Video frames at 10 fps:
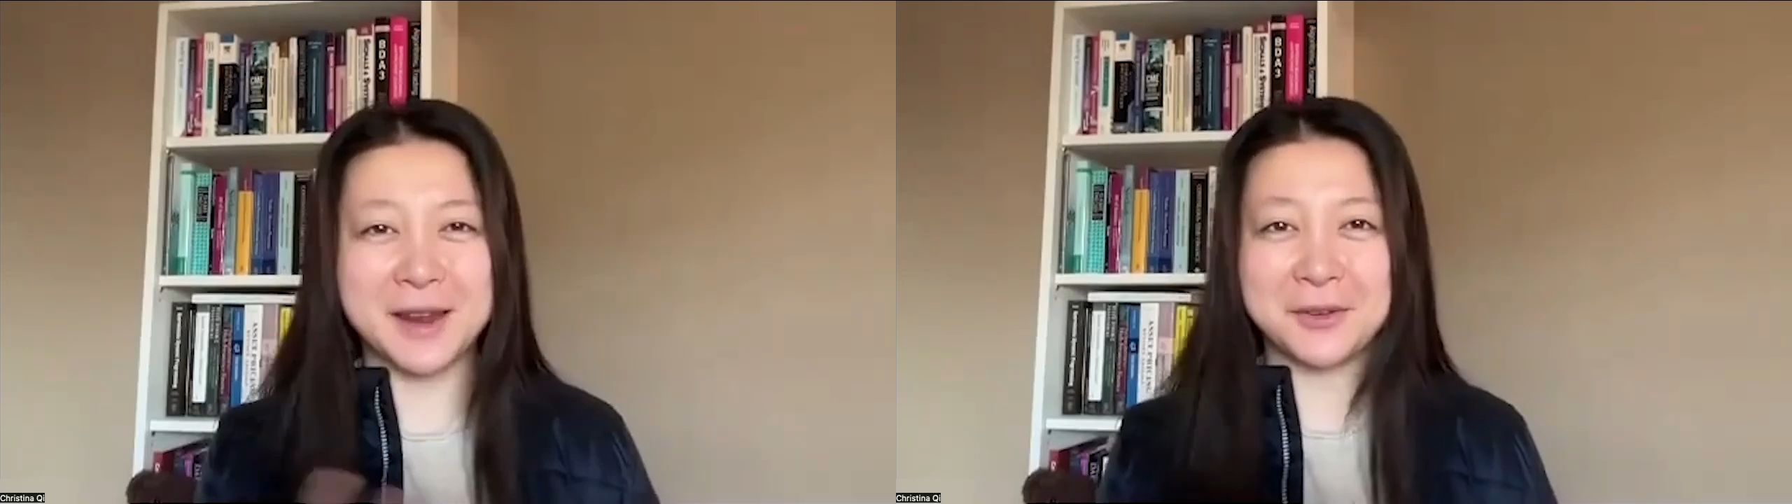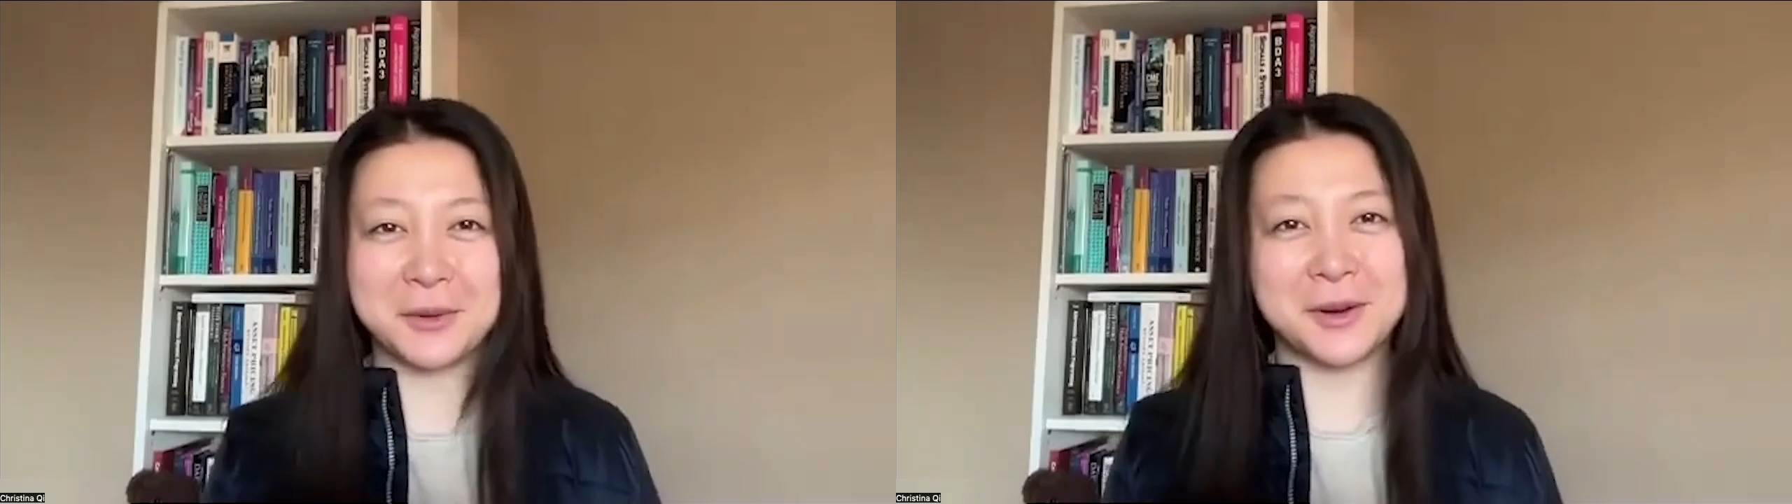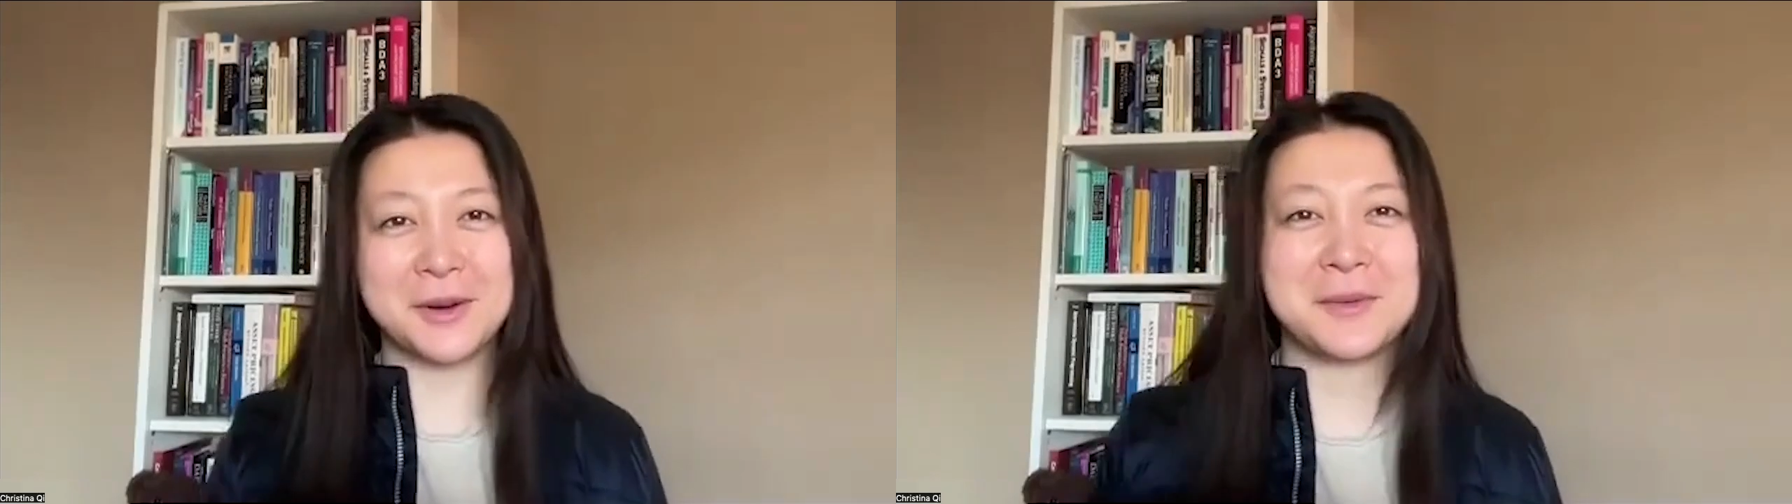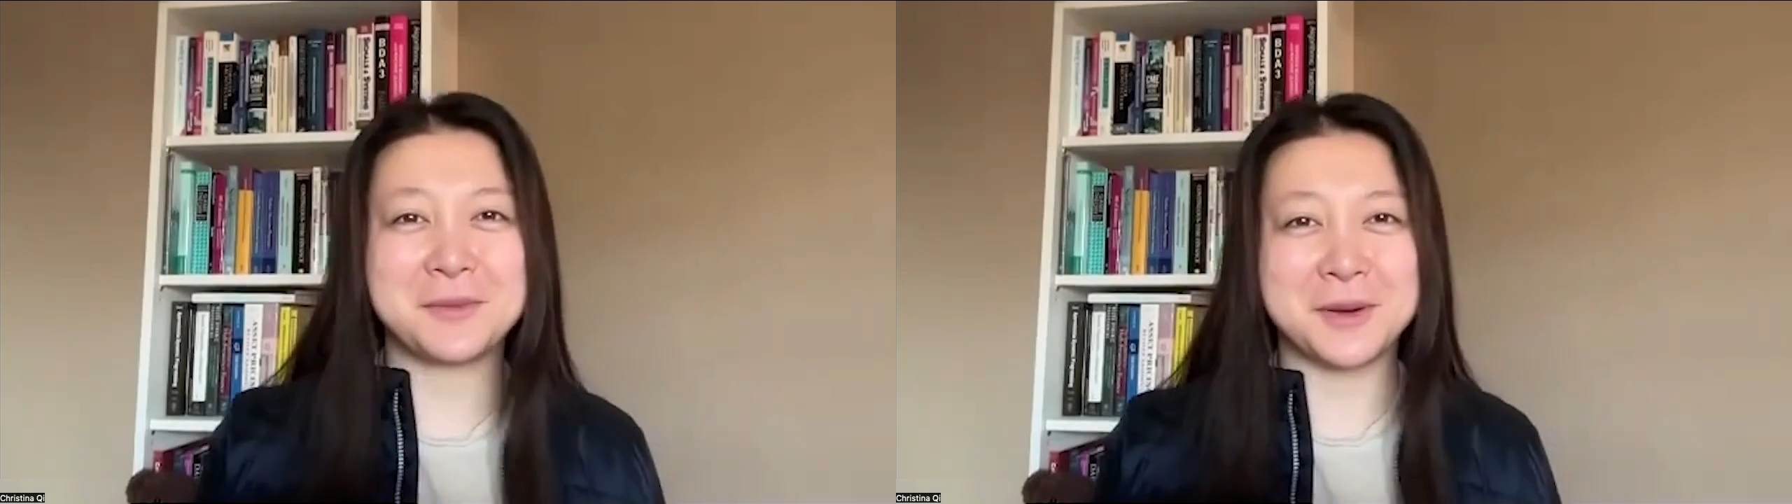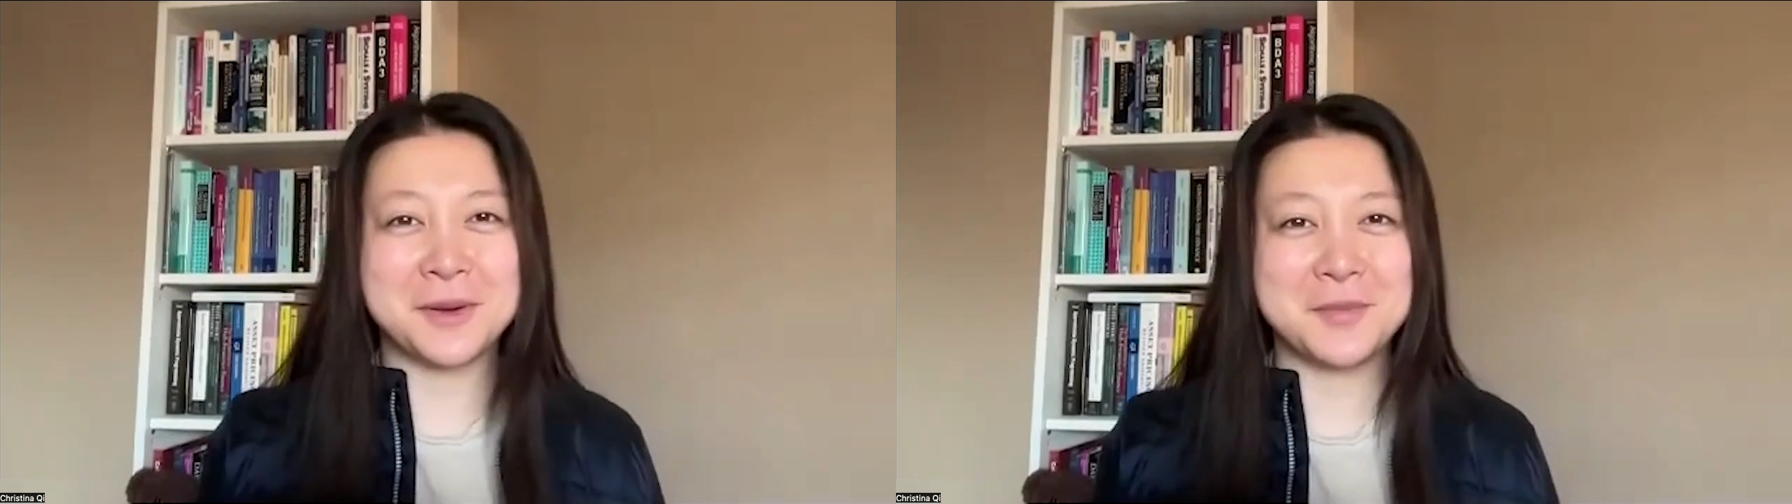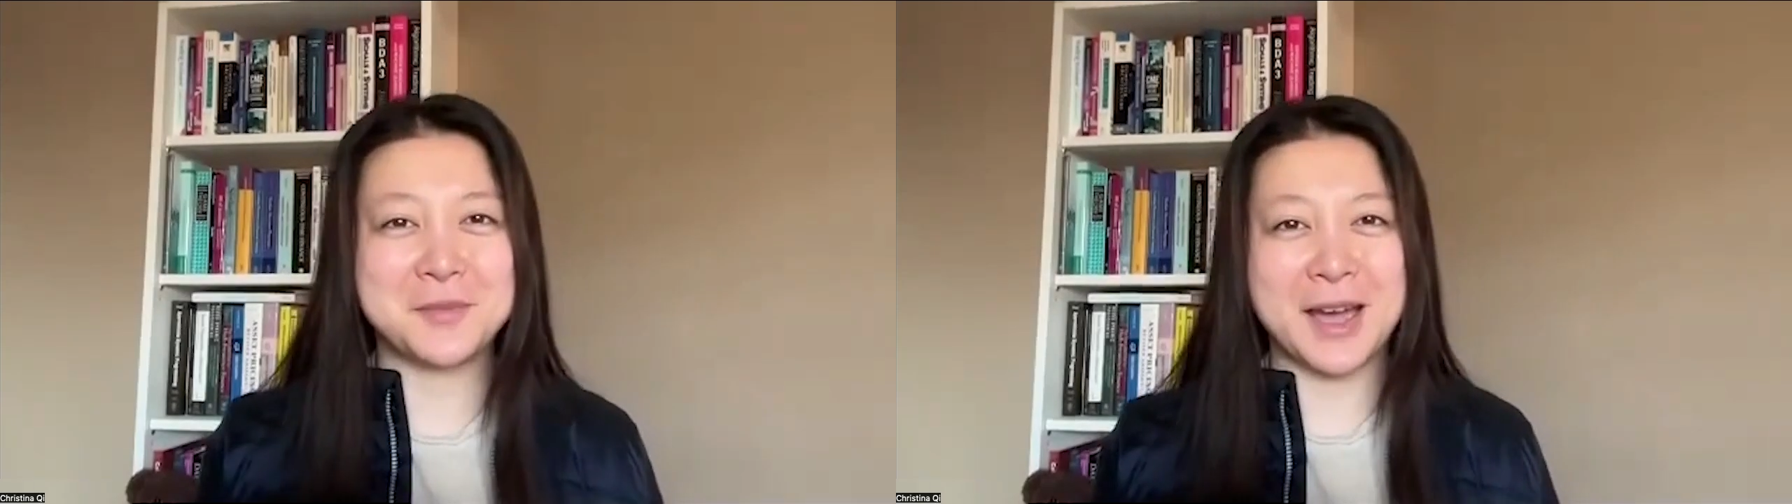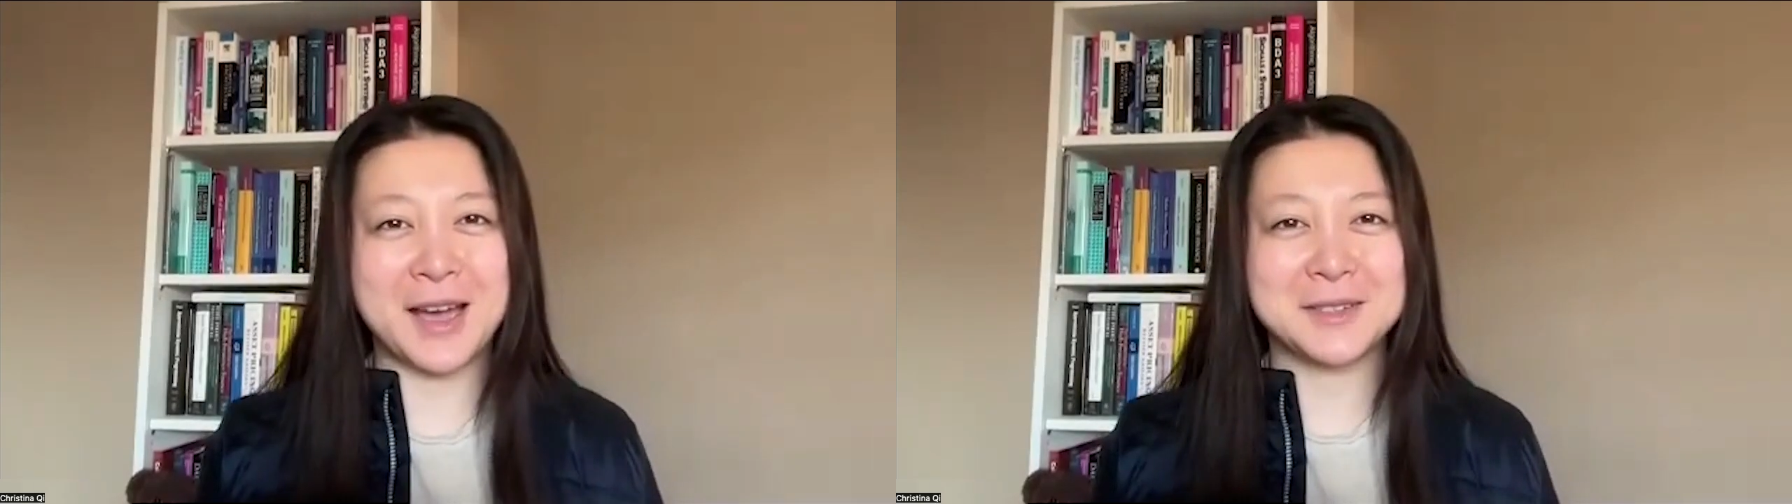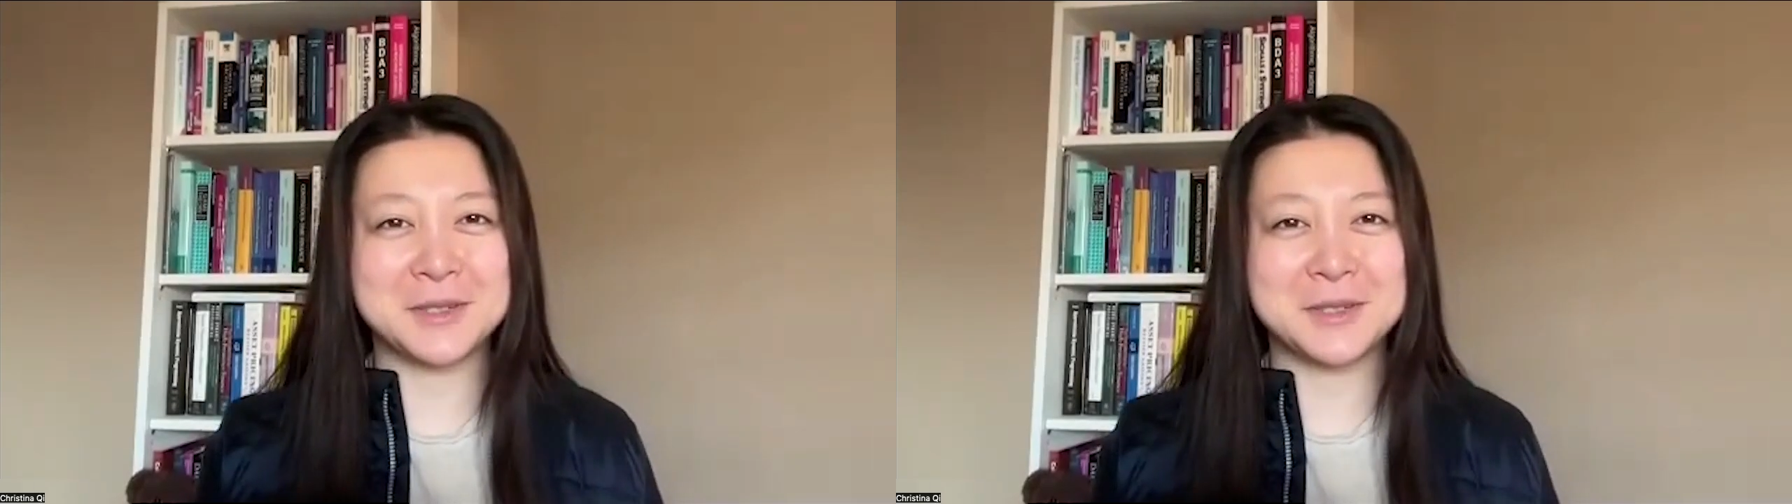Hey everyone, welcome back